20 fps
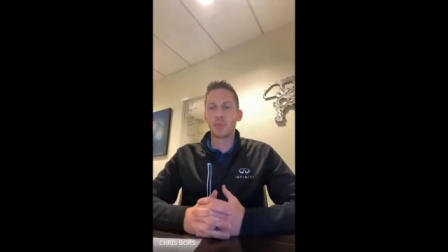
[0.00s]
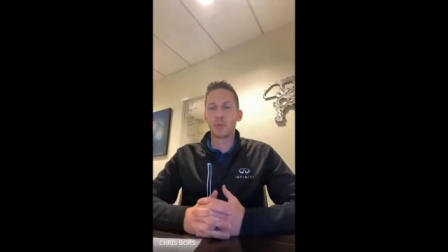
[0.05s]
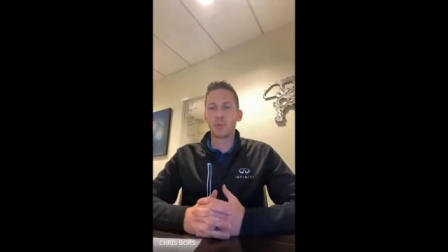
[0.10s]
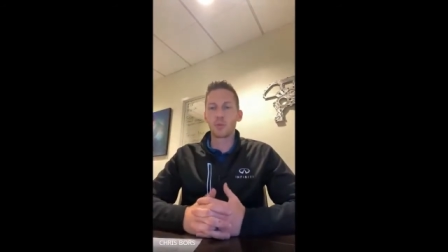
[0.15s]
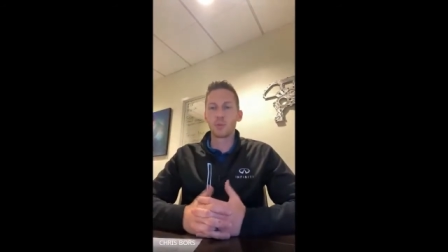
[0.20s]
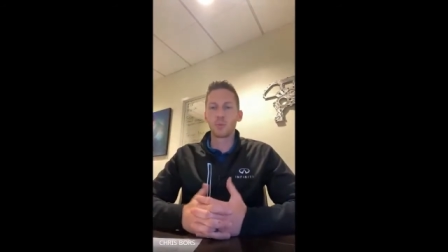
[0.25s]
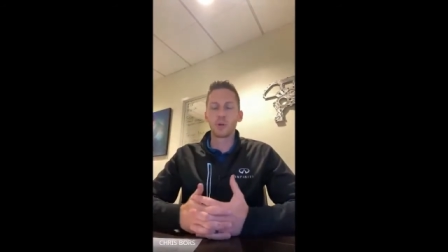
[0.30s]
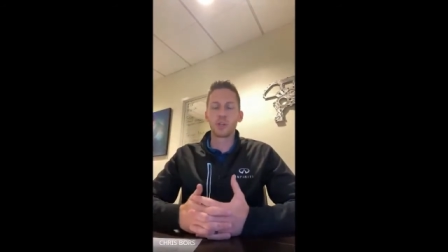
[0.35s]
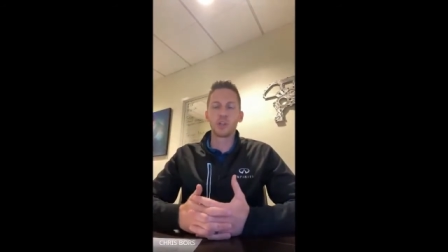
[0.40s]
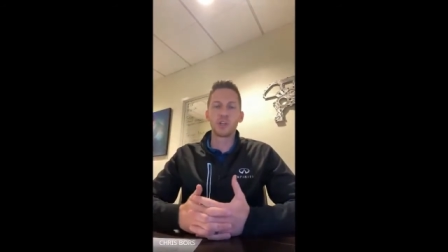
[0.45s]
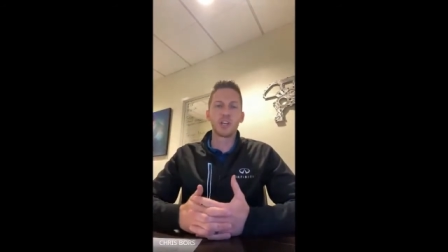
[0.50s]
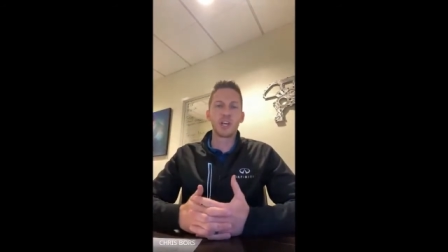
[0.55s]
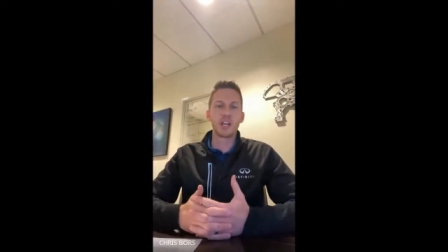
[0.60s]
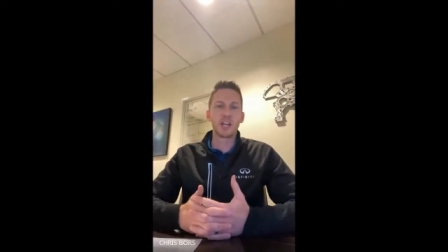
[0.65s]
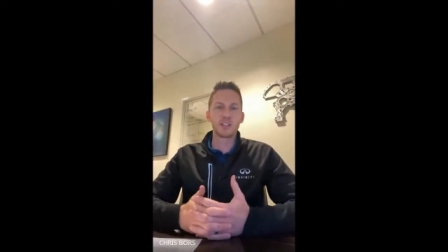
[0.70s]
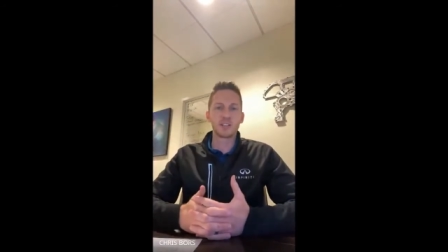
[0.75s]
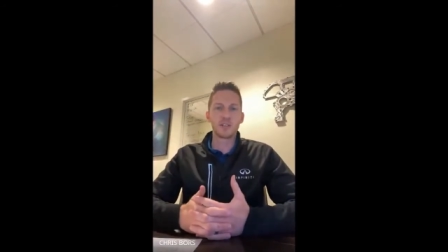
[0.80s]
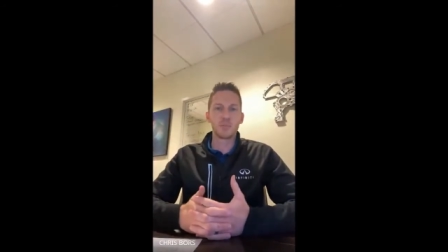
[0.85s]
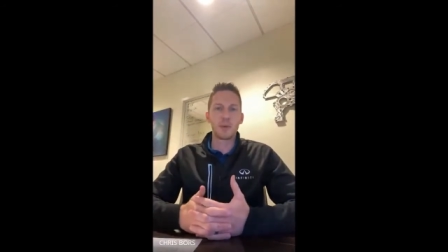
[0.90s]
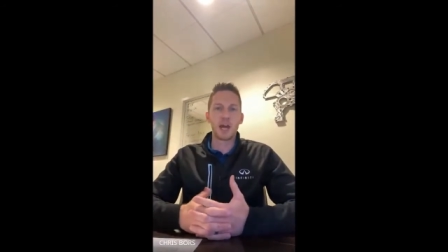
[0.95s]
When you get
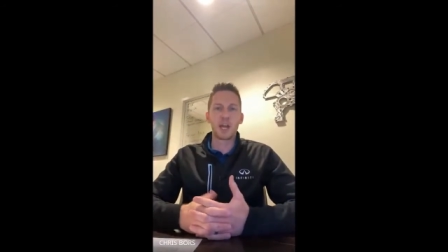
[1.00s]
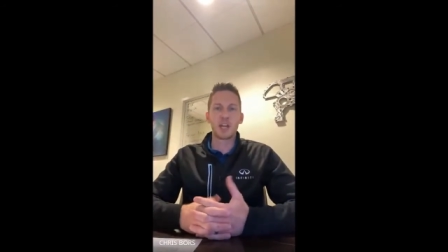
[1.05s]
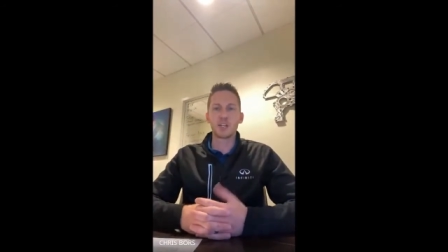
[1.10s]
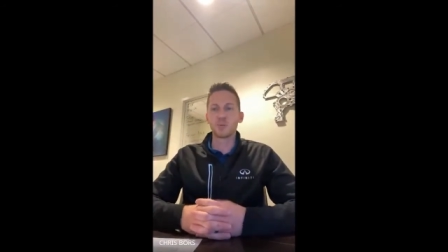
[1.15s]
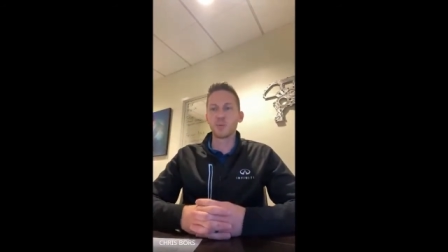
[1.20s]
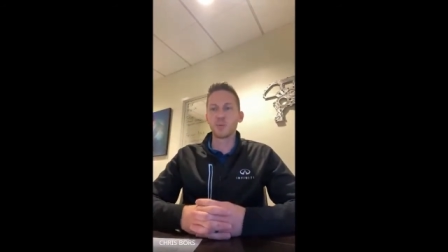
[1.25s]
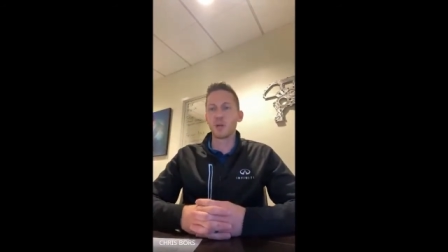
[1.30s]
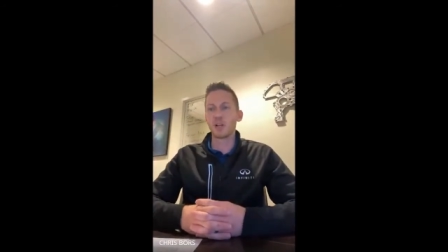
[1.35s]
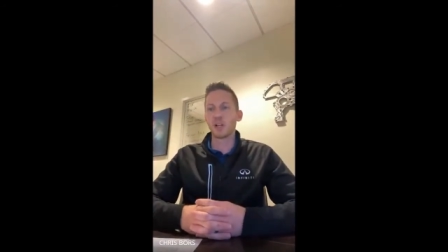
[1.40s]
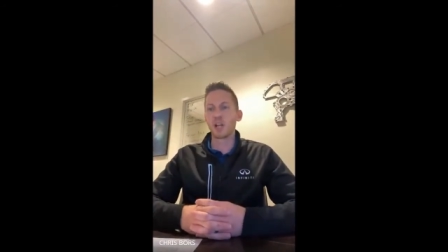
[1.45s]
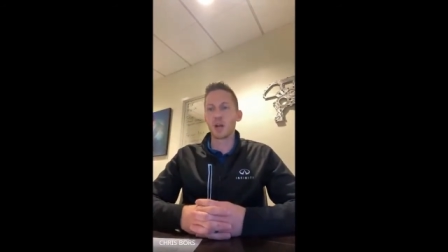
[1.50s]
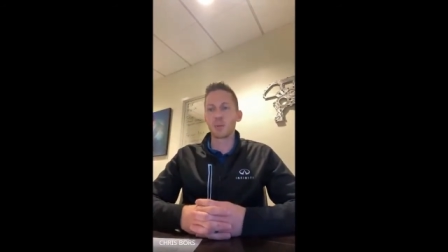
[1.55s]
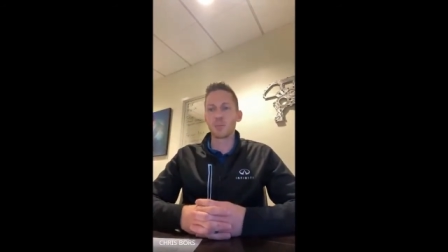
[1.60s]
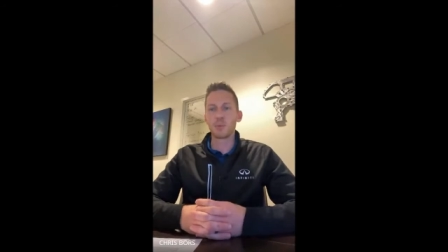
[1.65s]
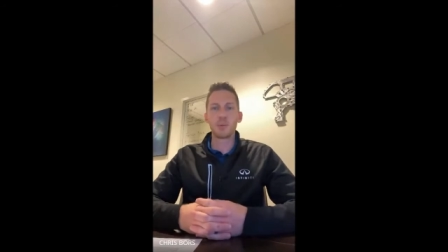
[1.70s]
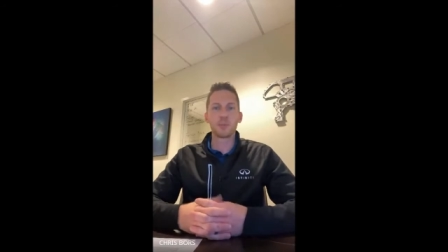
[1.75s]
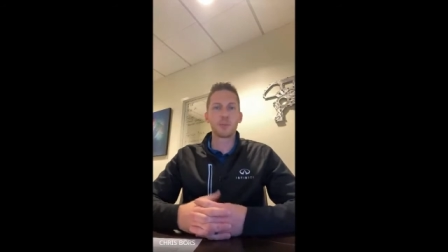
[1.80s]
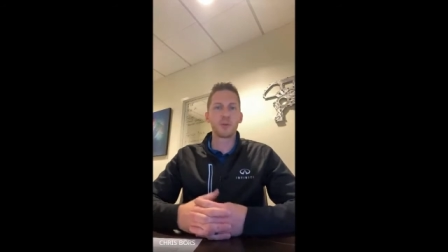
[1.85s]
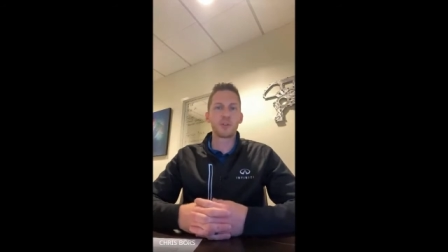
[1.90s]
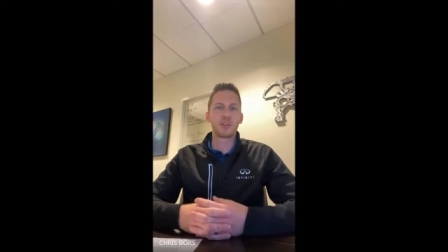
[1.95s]
into management, a lot of
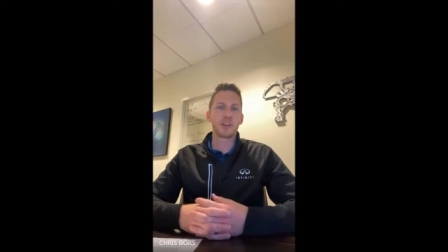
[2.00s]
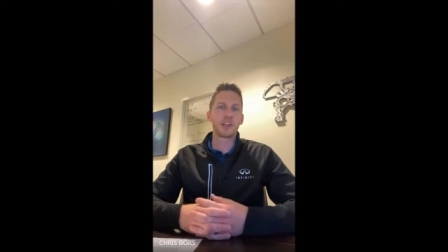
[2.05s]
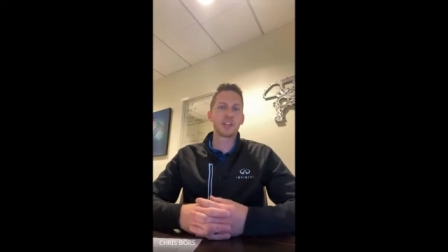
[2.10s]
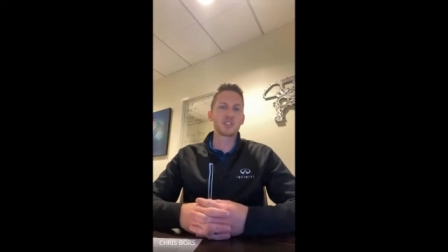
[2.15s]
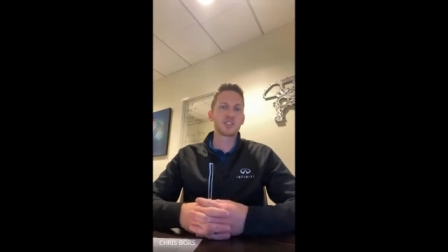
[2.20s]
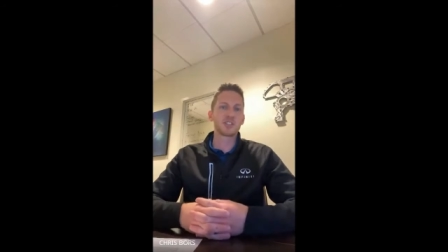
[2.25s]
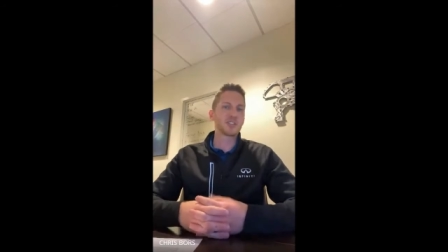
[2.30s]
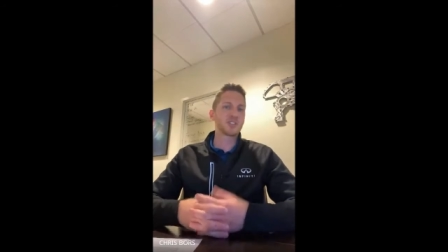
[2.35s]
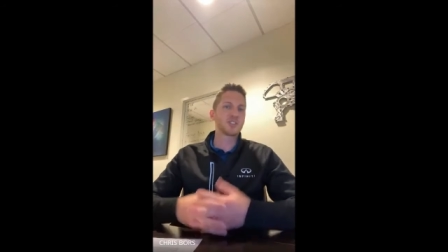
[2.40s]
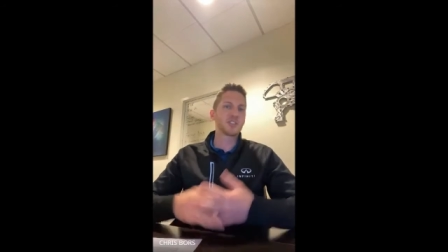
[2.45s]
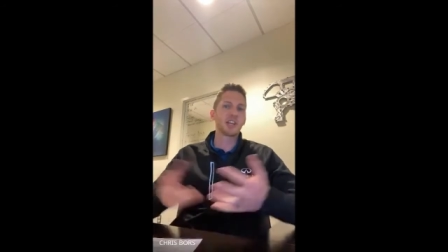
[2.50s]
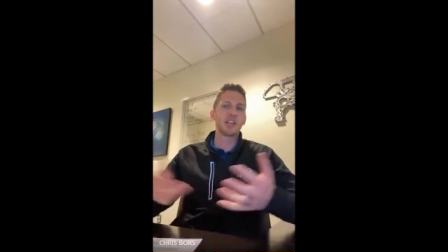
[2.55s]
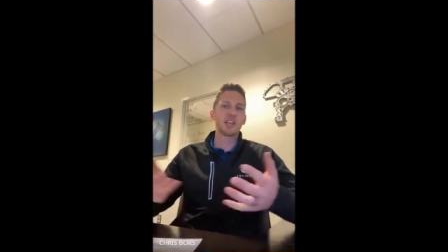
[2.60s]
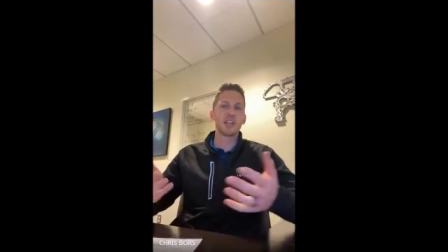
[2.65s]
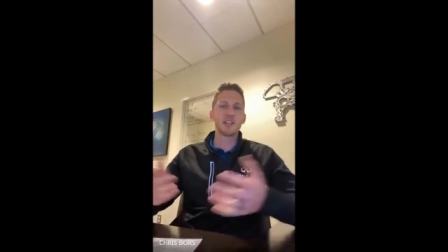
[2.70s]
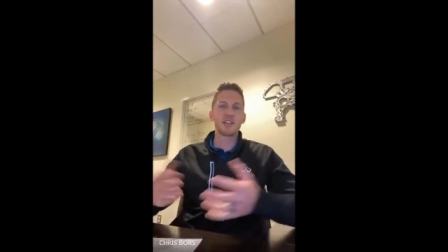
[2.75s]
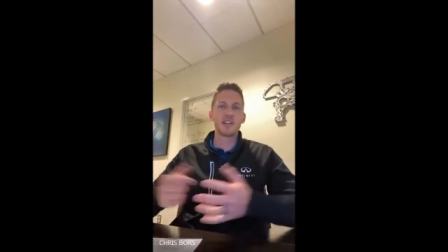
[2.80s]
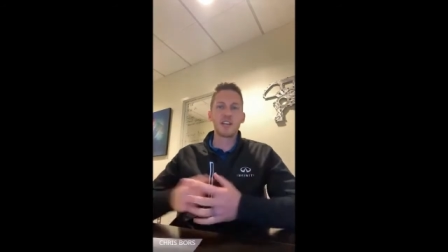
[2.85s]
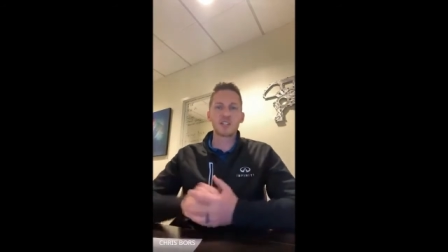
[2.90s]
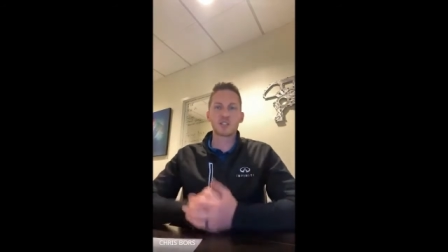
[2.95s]
people think it's just sitting in a
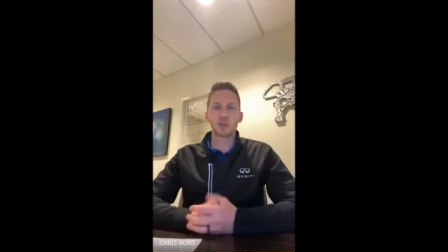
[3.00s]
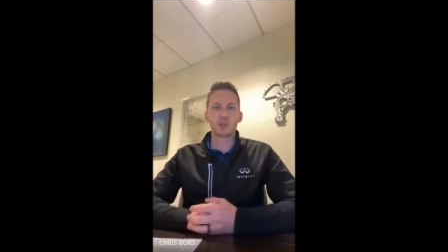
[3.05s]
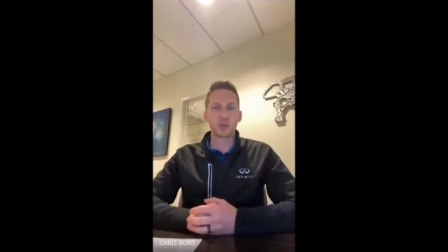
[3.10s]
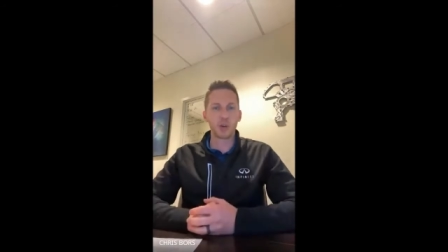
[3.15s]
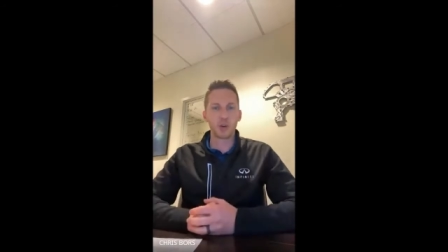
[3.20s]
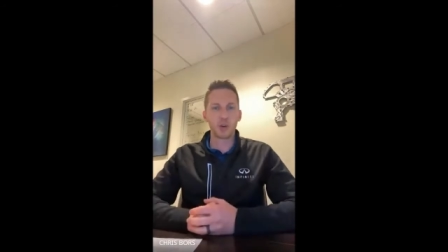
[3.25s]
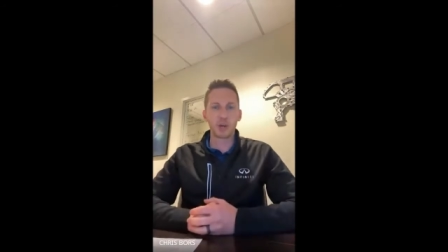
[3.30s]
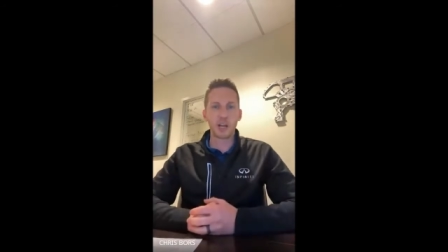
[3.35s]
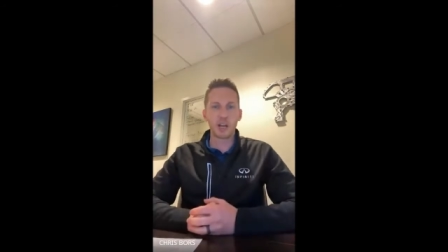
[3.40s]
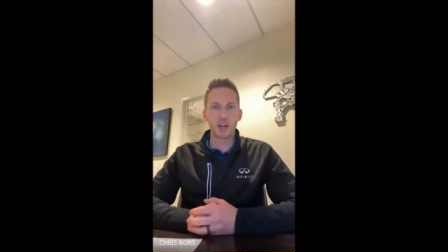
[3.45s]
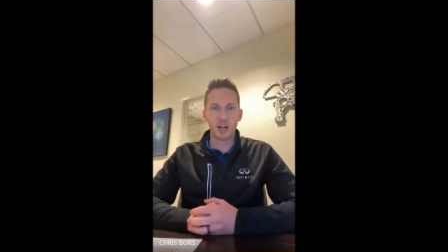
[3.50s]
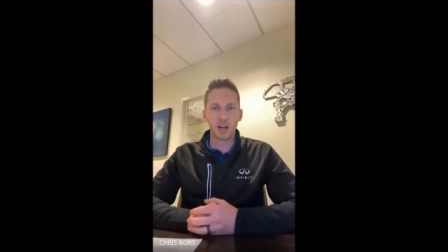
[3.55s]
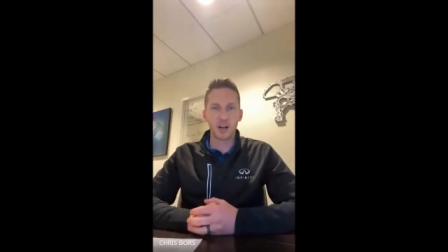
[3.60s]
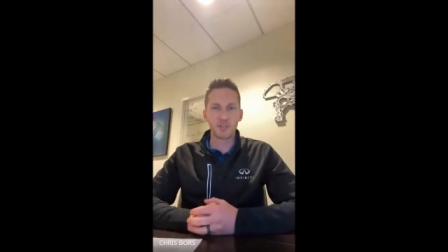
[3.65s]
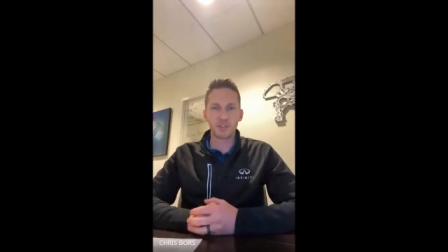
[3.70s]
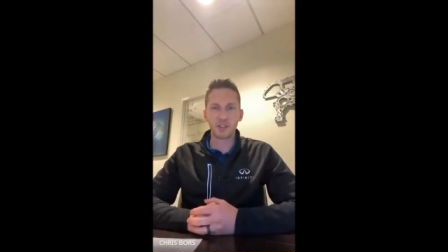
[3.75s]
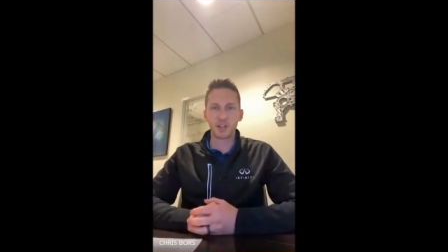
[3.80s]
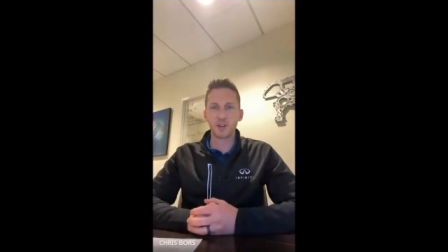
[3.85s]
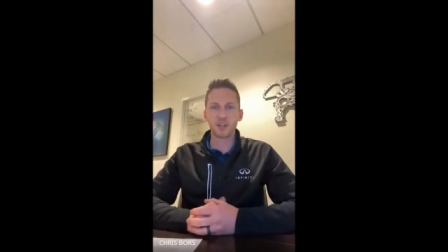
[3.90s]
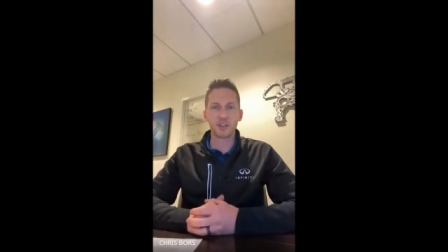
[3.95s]
desk or going out
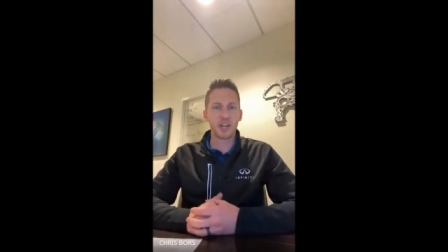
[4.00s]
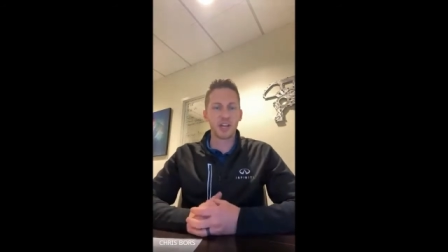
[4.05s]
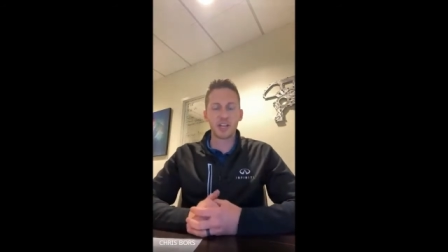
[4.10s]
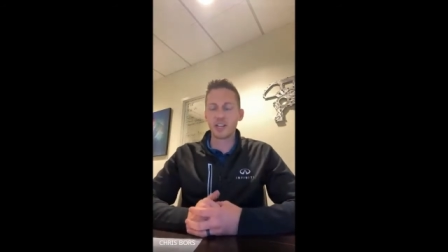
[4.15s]
golfing all day,